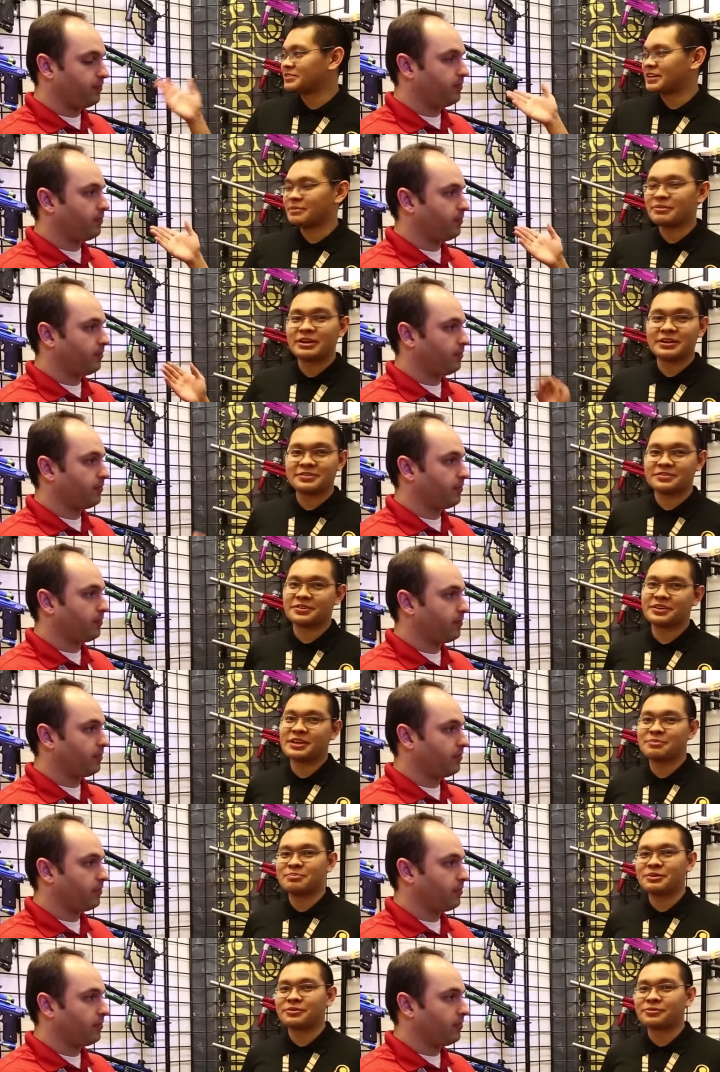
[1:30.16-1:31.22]
Speaker 1: same line as our
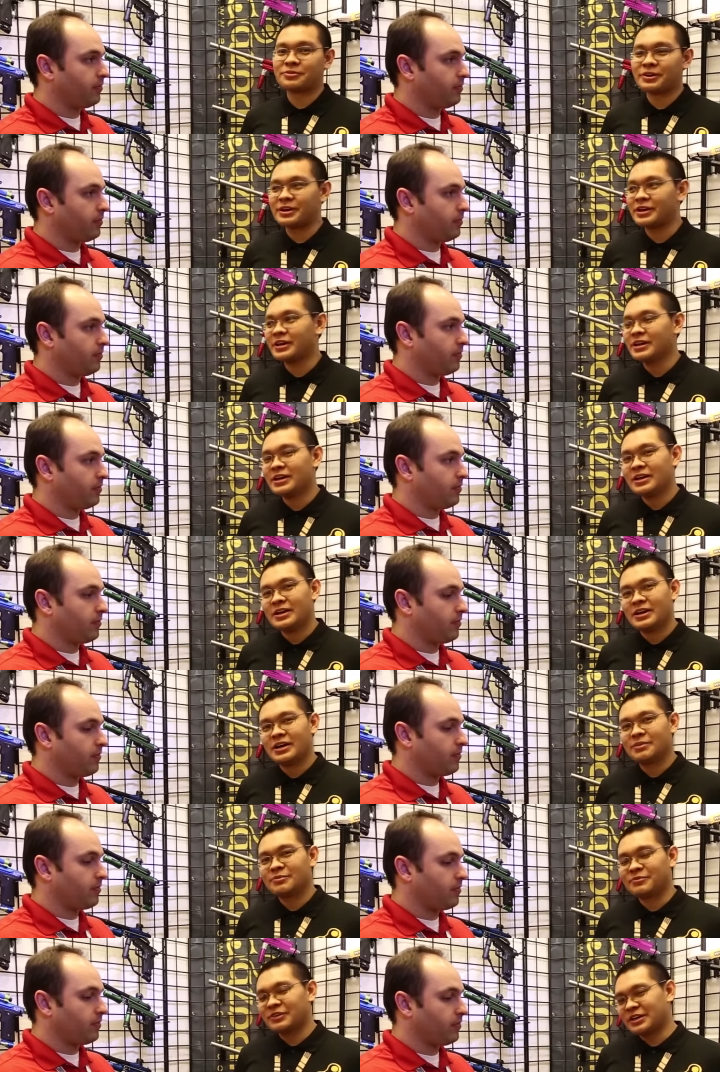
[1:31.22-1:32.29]
KP3.
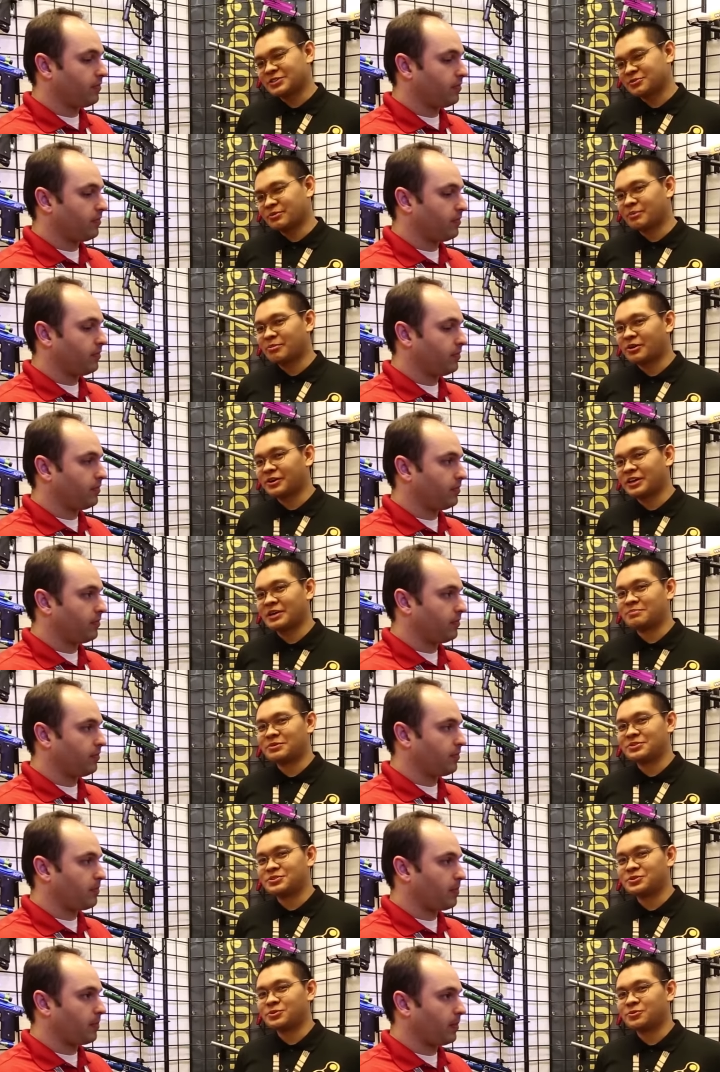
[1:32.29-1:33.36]
Um, if you guys remember, our
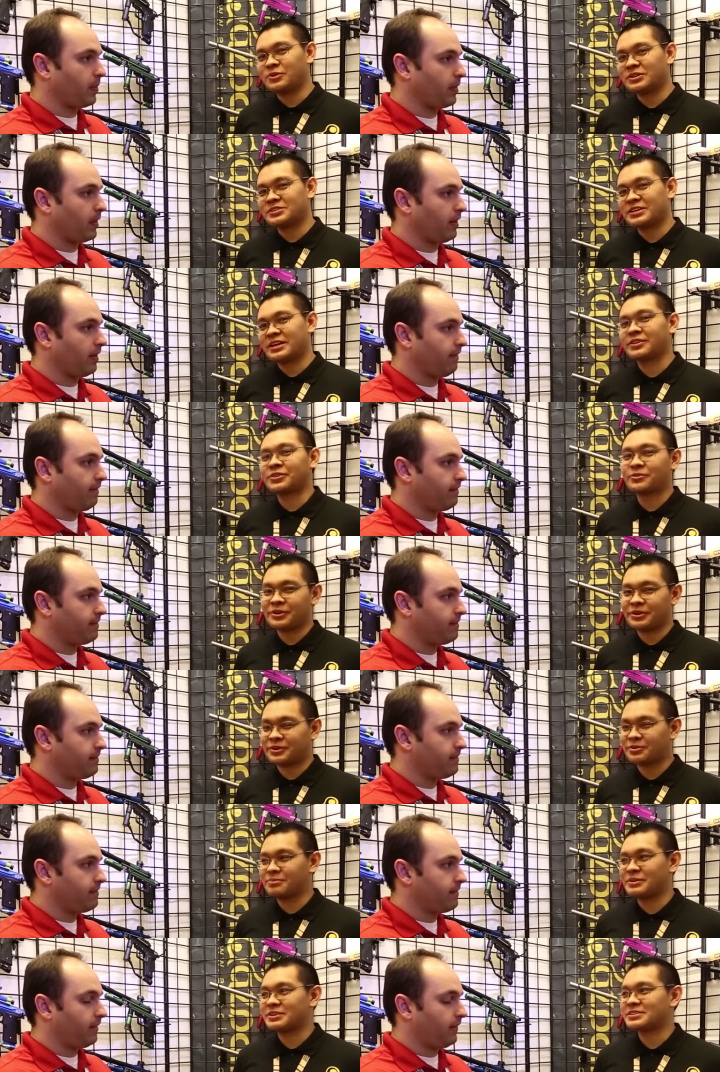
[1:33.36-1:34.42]
KP2 was at
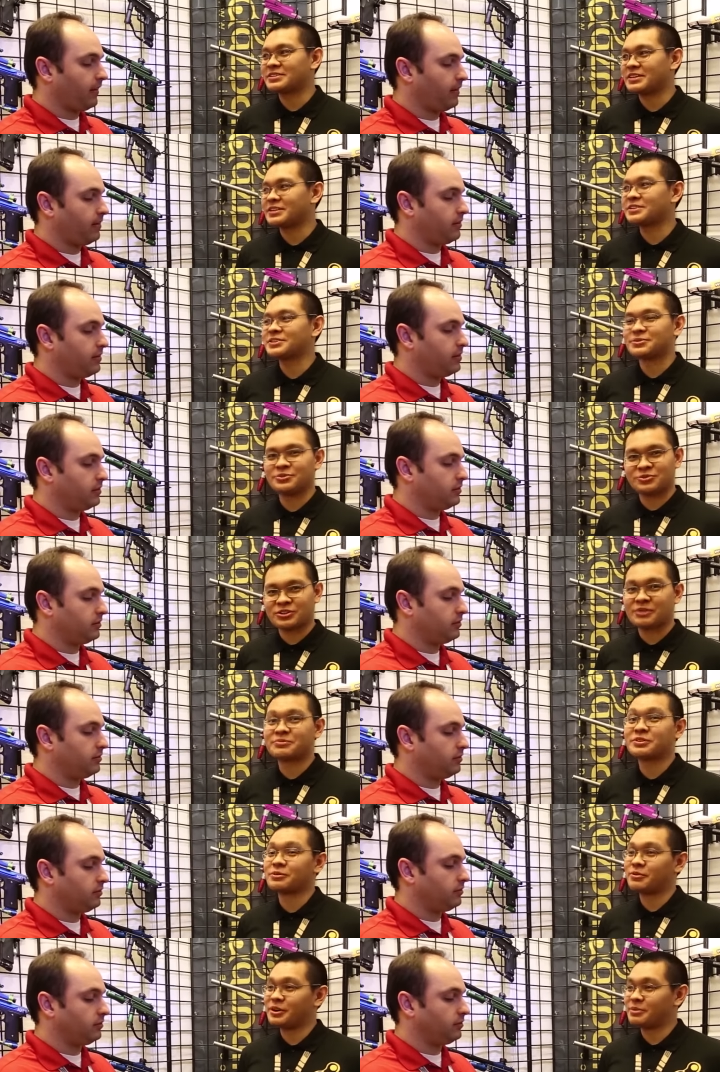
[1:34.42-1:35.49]
300 psi, so we dropped
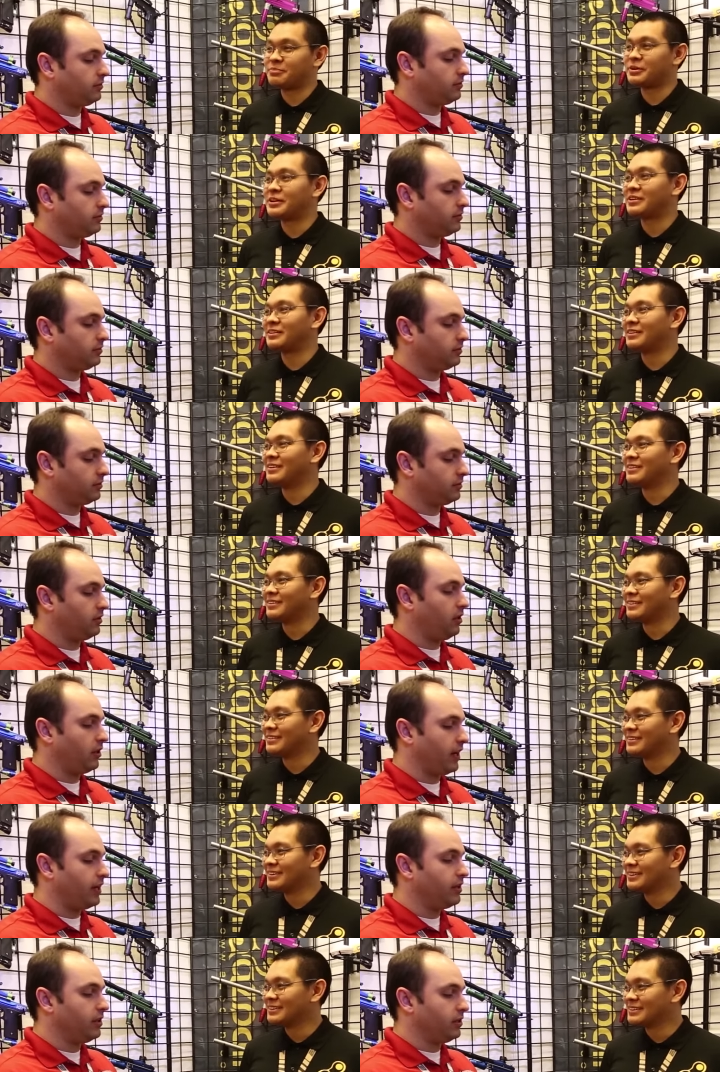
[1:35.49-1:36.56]
it quite a
Speaker 2: bit.
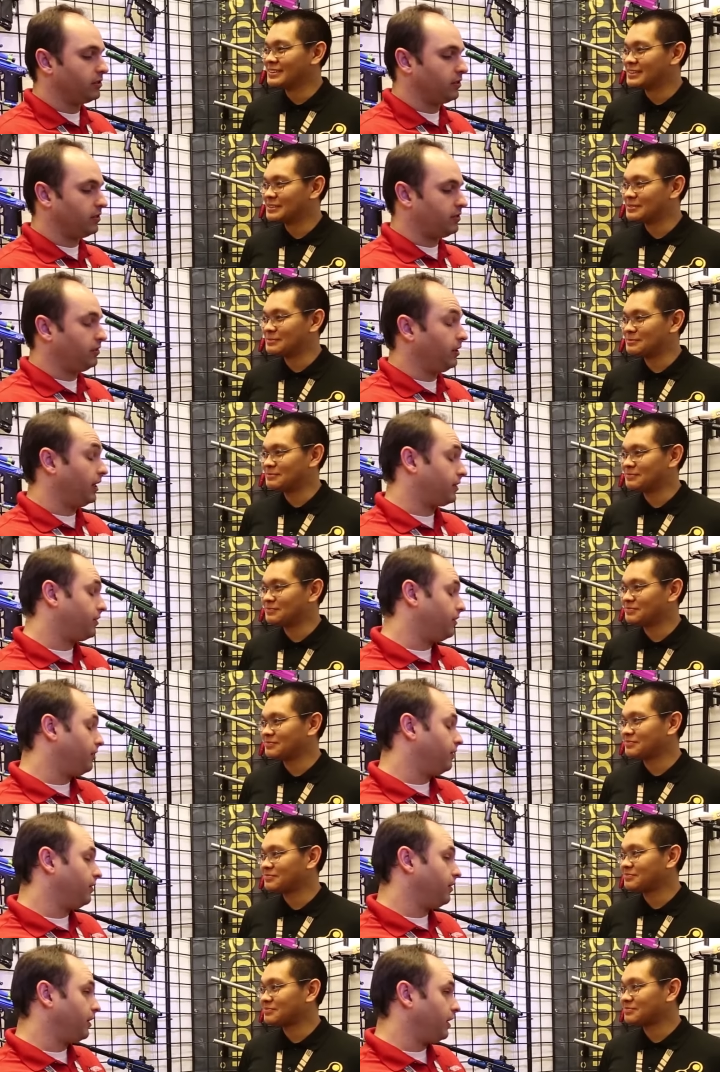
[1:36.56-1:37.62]
Okay. So
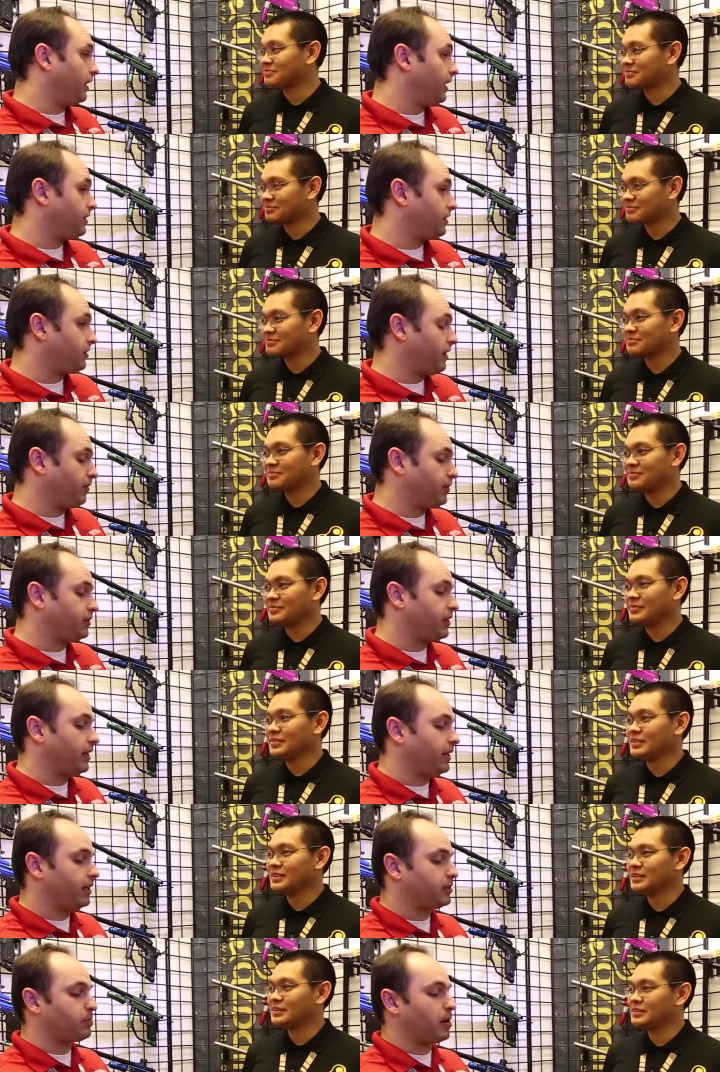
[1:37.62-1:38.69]
it, is it safe to say
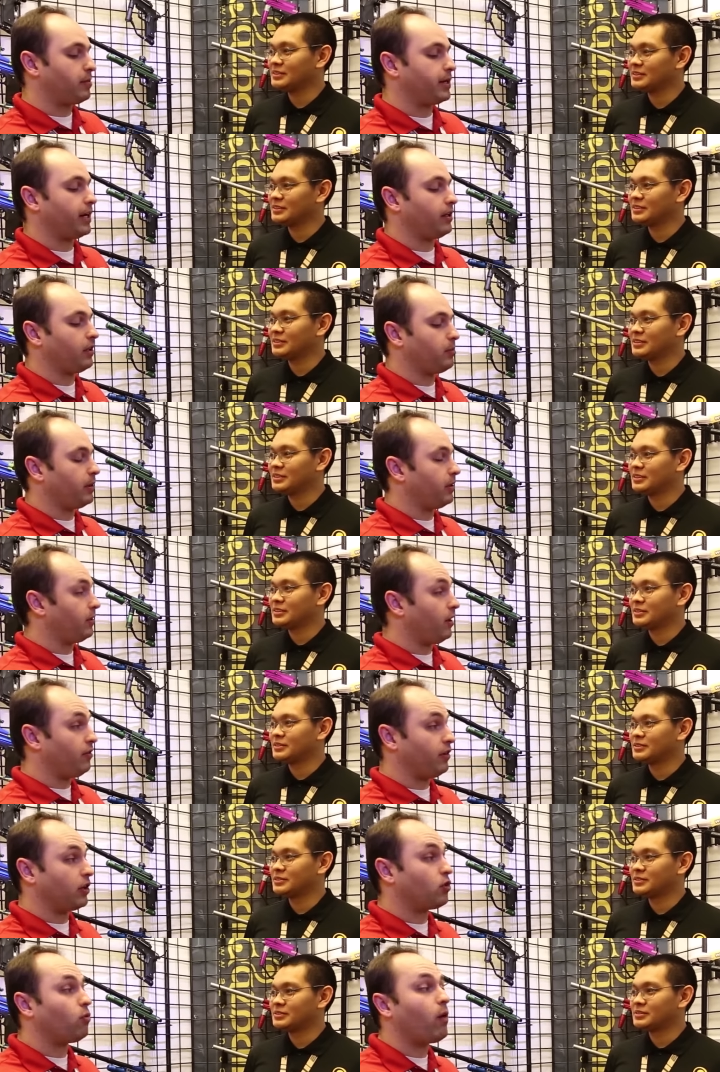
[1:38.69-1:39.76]
that it's probably got a little bit of
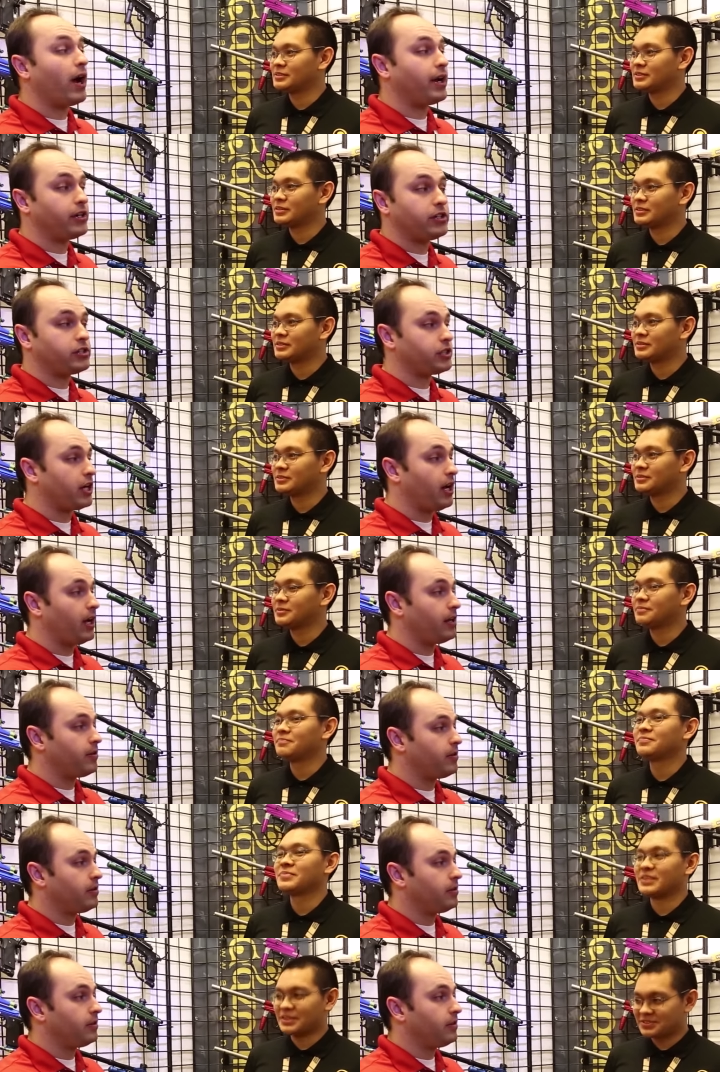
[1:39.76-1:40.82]
a quieter shot?
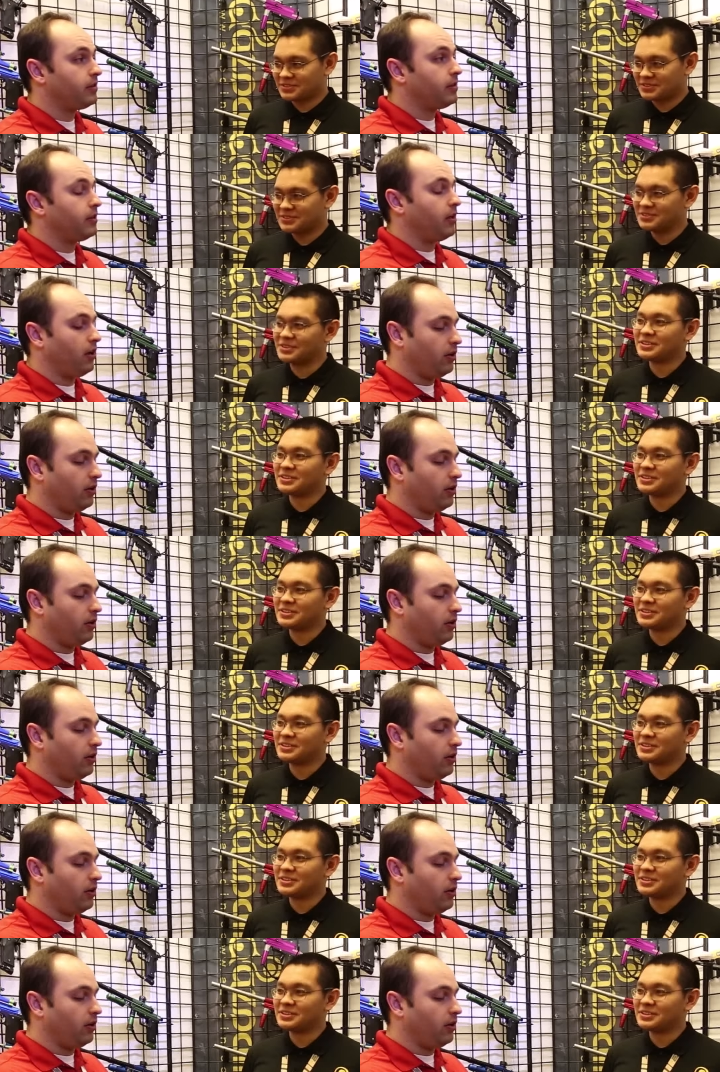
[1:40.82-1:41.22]
Speaker 1: Yes. We okay.